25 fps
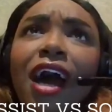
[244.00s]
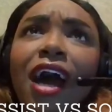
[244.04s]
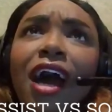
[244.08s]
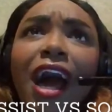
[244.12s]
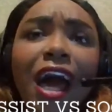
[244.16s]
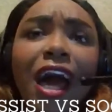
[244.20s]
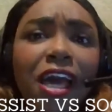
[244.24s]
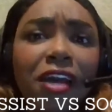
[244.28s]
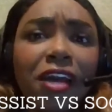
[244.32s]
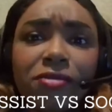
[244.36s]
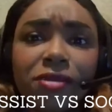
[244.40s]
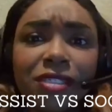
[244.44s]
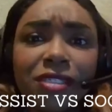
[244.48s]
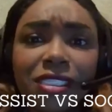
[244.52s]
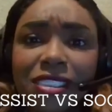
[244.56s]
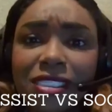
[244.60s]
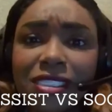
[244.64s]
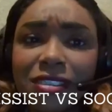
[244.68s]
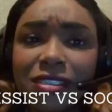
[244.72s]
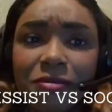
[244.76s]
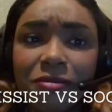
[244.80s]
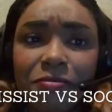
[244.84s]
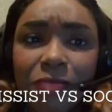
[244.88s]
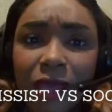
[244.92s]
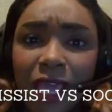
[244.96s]
i was
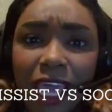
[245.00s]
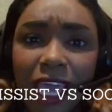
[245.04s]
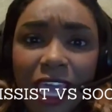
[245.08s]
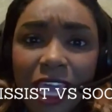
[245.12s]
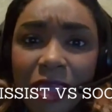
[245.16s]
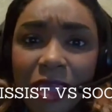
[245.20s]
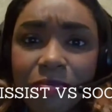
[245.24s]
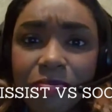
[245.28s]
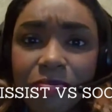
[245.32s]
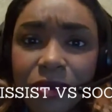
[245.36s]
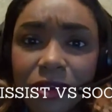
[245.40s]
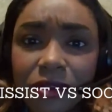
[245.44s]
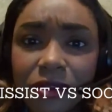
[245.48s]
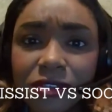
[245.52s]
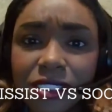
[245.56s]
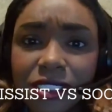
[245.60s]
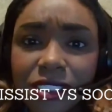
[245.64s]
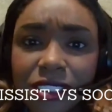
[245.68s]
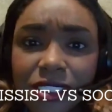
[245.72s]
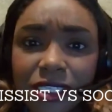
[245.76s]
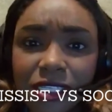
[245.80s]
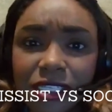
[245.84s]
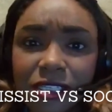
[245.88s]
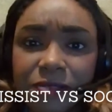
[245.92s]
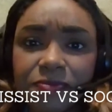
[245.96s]
the bad
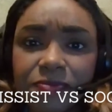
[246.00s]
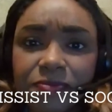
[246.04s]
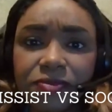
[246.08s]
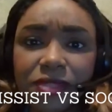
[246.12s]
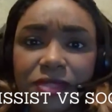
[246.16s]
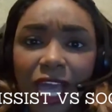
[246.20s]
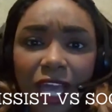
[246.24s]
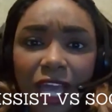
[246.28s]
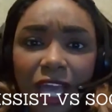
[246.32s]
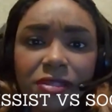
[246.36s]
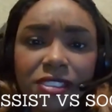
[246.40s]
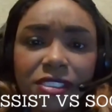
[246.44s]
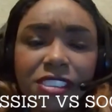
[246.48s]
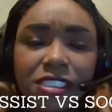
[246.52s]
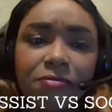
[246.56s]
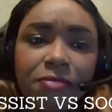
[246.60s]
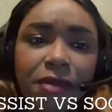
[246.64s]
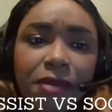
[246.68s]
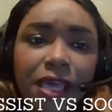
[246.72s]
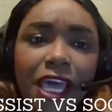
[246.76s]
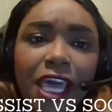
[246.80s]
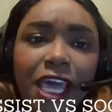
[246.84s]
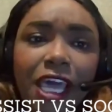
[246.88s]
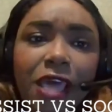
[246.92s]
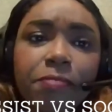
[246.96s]
person I was the
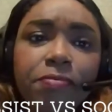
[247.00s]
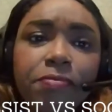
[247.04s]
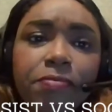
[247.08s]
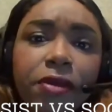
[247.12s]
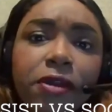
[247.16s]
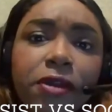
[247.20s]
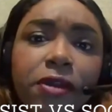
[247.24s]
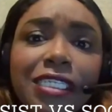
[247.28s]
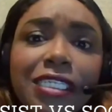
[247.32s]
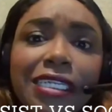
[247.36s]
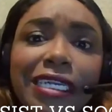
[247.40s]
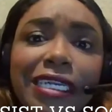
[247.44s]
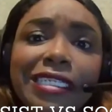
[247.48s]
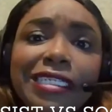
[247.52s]
bad person.